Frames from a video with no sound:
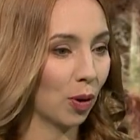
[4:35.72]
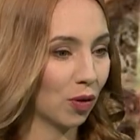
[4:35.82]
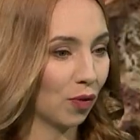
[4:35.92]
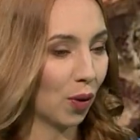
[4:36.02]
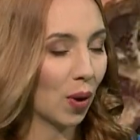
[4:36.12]
point
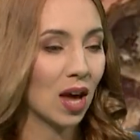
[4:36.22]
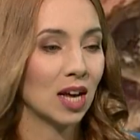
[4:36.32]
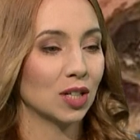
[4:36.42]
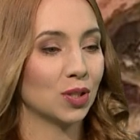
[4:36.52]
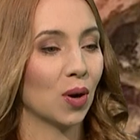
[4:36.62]
of view.
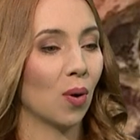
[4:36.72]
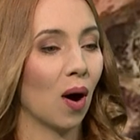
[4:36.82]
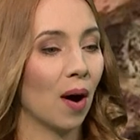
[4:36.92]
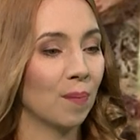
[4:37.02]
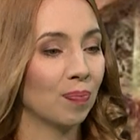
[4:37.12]
So
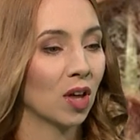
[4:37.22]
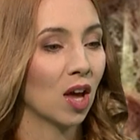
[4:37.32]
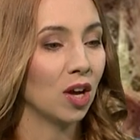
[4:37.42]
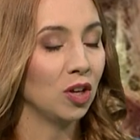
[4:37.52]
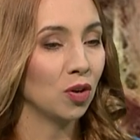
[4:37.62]
um,
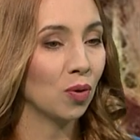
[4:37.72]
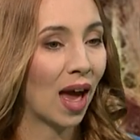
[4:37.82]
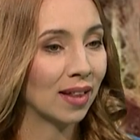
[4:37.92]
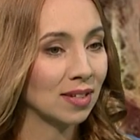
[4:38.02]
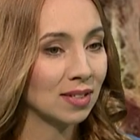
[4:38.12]
you,
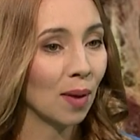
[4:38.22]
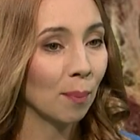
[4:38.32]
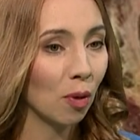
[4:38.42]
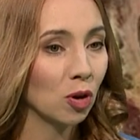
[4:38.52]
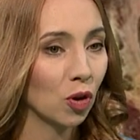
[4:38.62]
at some
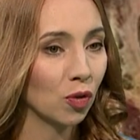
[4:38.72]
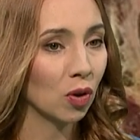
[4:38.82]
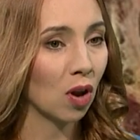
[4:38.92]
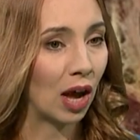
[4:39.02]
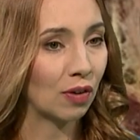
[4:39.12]
point of
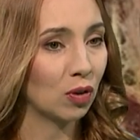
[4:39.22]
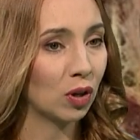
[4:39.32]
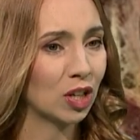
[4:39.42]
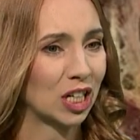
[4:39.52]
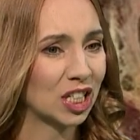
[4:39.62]
your life, you
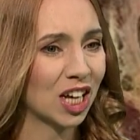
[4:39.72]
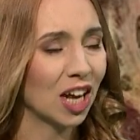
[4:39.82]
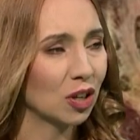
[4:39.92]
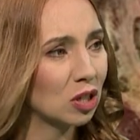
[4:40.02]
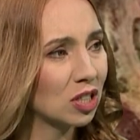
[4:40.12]
just
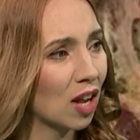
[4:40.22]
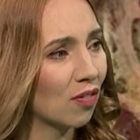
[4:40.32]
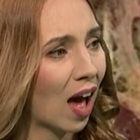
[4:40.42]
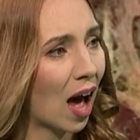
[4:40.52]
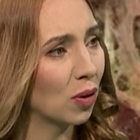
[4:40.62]
cut
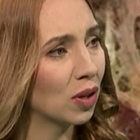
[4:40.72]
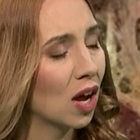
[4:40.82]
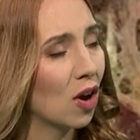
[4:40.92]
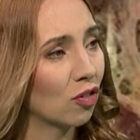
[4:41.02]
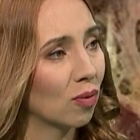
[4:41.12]
yourself out
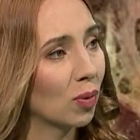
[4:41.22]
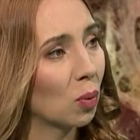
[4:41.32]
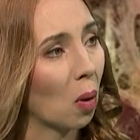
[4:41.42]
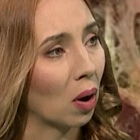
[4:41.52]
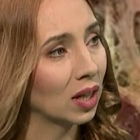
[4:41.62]
from the
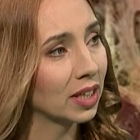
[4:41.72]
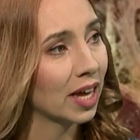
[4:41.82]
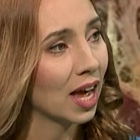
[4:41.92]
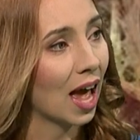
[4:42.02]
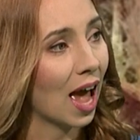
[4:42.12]
world,
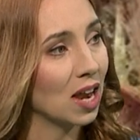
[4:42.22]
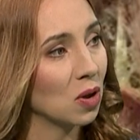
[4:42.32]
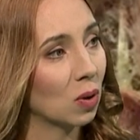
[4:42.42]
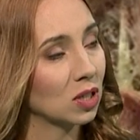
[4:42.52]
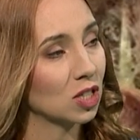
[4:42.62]
and
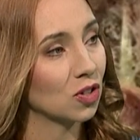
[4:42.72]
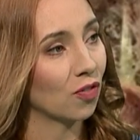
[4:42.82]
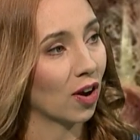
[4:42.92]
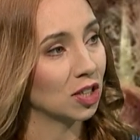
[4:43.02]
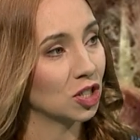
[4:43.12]
you wanted to
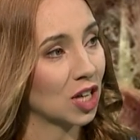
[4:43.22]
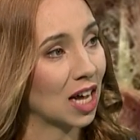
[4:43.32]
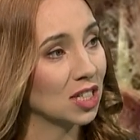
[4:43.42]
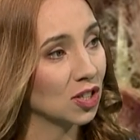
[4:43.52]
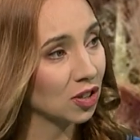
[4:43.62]
focus
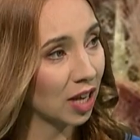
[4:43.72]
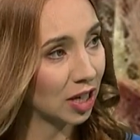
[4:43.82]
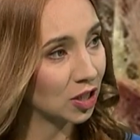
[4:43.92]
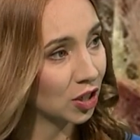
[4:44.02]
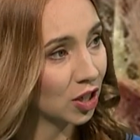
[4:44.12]
just on
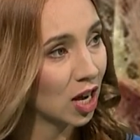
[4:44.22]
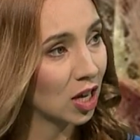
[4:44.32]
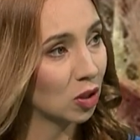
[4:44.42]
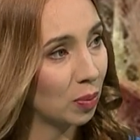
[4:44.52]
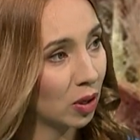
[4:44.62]
nature
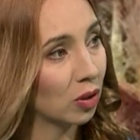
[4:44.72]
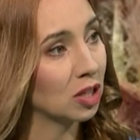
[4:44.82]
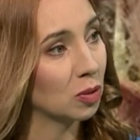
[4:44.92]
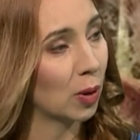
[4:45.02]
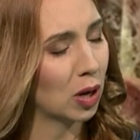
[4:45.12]
to be your
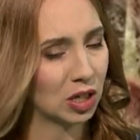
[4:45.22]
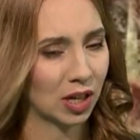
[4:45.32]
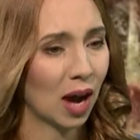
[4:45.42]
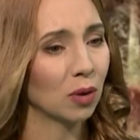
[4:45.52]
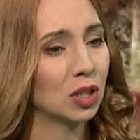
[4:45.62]
inspiration.
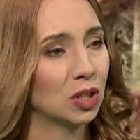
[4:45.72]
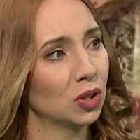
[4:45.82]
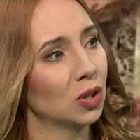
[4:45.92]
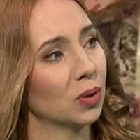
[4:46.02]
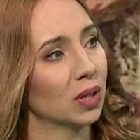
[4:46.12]
How did you
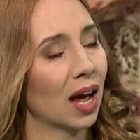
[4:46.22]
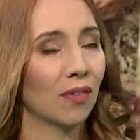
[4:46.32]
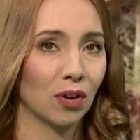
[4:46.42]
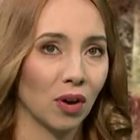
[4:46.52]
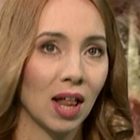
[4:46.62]
do it?
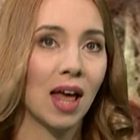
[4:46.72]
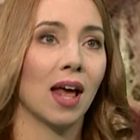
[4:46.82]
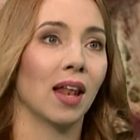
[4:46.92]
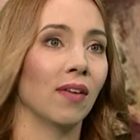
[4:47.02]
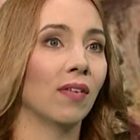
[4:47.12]
After all,
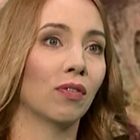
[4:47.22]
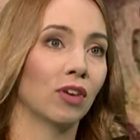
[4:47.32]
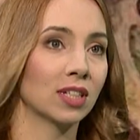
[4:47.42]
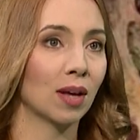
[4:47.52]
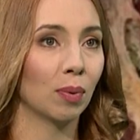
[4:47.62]
living,
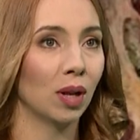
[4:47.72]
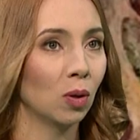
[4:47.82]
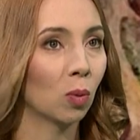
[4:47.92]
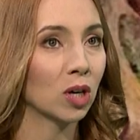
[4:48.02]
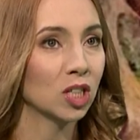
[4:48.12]
for example,
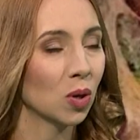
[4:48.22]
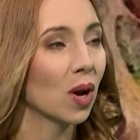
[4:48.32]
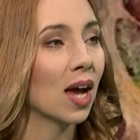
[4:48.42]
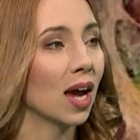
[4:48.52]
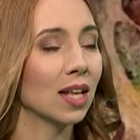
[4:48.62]
in Warsaw,
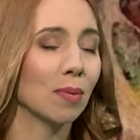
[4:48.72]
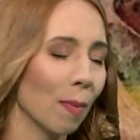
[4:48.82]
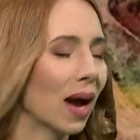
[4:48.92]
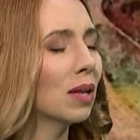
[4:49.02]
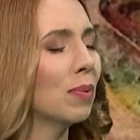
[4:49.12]
it
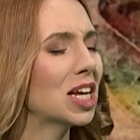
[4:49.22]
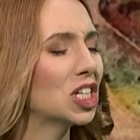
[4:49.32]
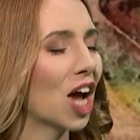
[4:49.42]
might be a